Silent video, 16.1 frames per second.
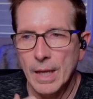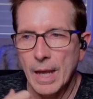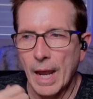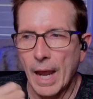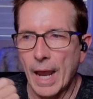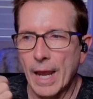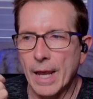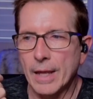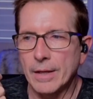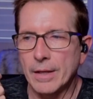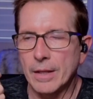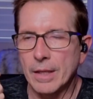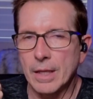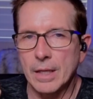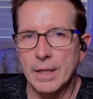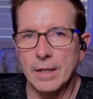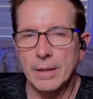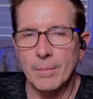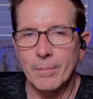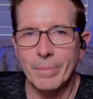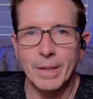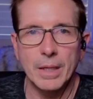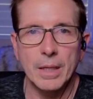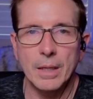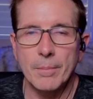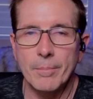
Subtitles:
And then be